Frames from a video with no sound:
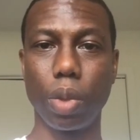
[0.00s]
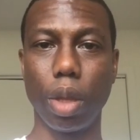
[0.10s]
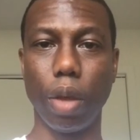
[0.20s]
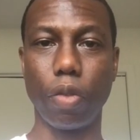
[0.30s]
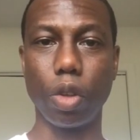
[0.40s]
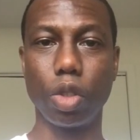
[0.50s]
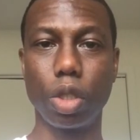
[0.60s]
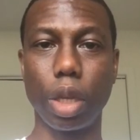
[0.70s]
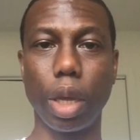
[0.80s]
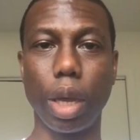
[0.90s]
If you
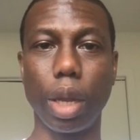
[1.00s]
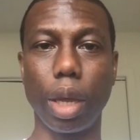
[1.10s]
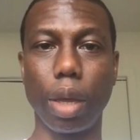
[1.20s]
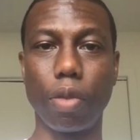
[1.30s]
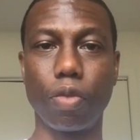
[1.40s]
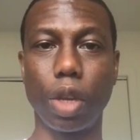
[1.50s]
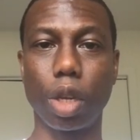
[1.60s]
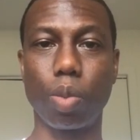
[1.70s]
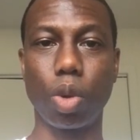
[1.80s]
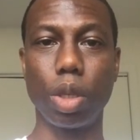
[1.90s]
see any
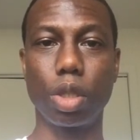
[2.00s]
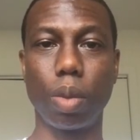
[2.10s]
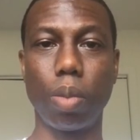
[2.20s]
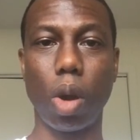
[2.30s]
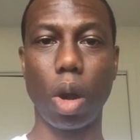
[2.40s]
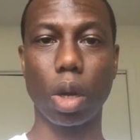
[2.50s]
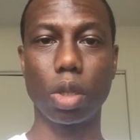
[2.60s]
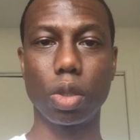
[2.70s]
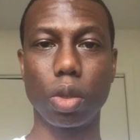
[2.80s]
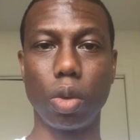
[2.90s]
fingerprints or
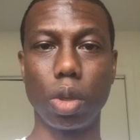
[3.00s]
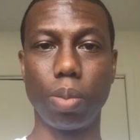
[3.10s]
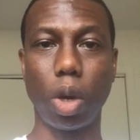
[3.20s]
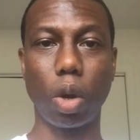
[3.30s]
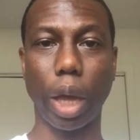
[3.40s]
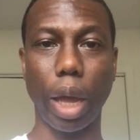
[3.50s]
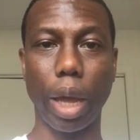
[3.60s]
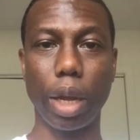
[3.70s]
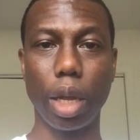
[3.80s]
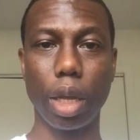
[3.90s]
marks on the
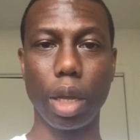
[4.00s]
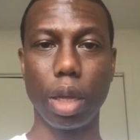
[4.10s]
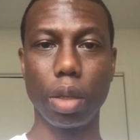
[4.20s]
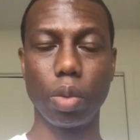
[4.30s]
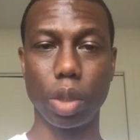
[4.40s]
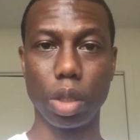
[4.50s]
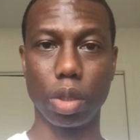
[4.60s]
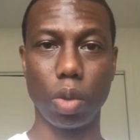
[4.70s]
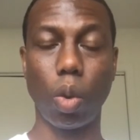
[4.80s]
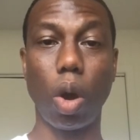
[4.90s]
bulkhead, which is
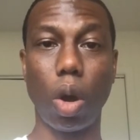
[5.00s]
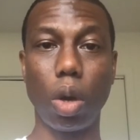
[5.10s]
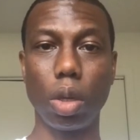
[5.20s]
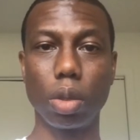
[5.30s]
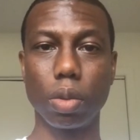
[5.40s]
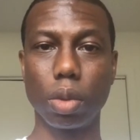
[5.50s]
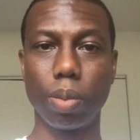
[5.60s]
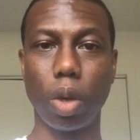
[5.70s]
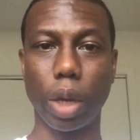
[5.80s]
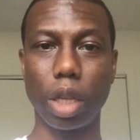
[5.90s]
the wall,
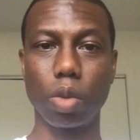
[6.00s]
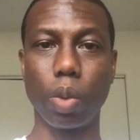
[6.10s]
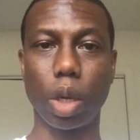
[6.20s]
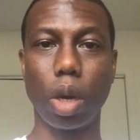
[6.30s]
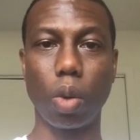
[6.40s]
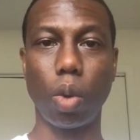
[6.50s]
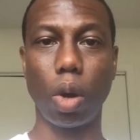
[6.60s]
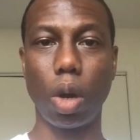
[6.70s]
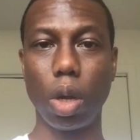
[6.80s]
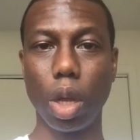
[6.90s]
bulkhead is what we call the
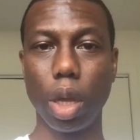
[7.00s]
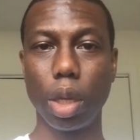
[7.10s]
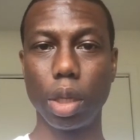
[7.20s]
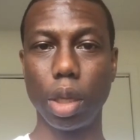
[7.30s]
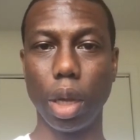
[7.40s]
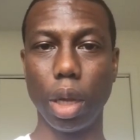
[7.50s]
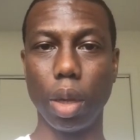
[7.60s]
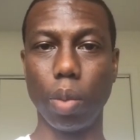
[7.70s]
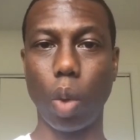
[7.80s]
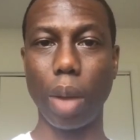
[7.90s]
wall,
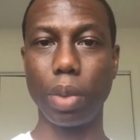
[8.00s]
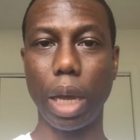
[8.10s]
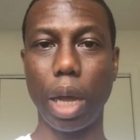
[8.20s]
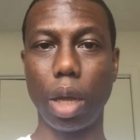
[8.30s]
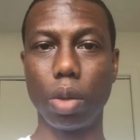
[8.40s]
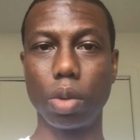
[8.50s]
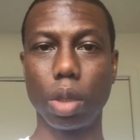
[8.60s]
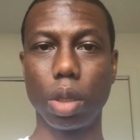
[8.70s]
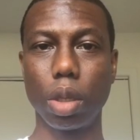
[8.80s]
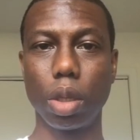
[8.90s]
wipe down
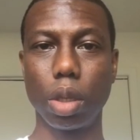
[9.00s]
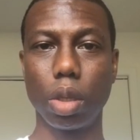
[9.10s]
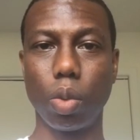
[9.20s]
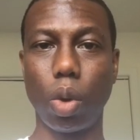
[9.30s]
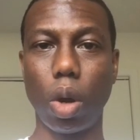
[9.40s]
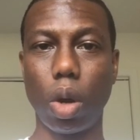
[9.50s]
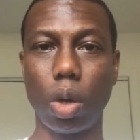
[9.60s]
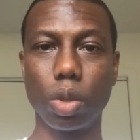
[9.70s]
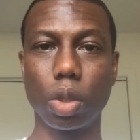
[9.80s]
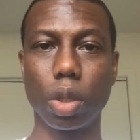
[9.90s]
the
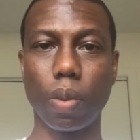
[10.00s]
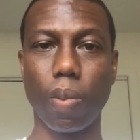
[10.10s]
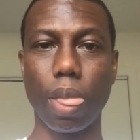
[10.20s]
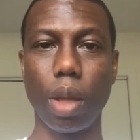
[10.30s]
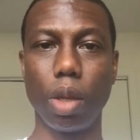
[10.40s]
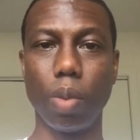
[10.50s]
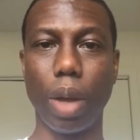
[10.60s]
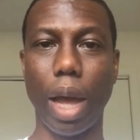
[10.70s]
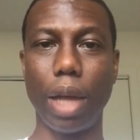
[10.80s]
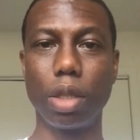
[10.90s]
walls. You'll be
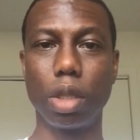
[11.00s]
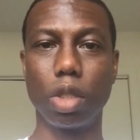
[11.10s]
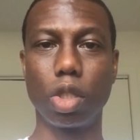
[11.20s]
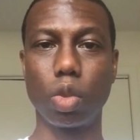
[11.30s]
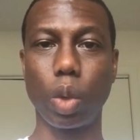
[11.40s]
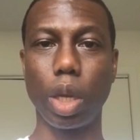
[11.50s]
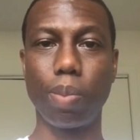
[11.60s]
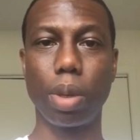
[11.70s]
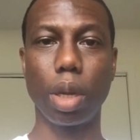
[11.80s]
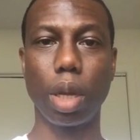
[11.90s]
asked to sweep
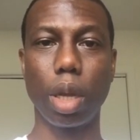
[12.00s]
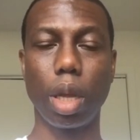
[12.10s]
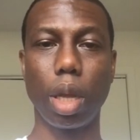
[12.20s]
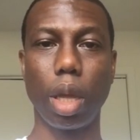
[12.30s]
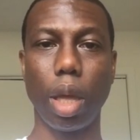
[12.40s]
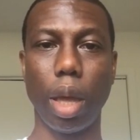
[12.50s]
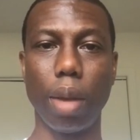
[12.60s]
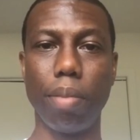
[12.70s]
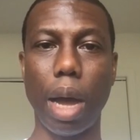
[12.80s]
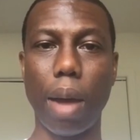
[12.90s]
and
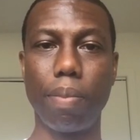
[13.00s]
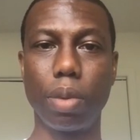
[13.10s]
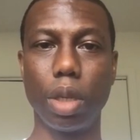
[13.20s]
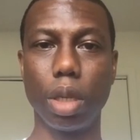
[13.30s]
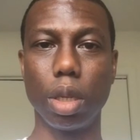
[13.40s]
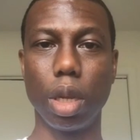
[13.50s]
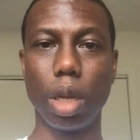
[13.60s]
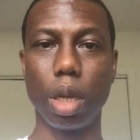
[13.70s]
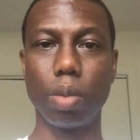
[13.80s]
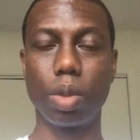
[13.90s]
mop
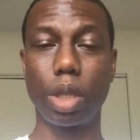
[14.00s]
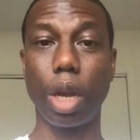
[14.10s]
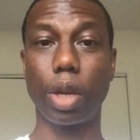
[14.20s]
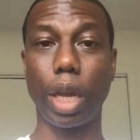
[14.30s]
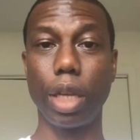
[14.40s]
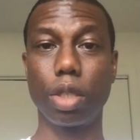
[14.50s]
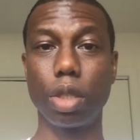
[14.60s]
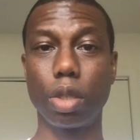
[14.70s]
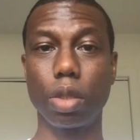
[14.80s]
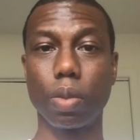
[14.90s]
the
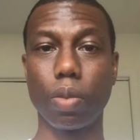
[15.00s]
staircases.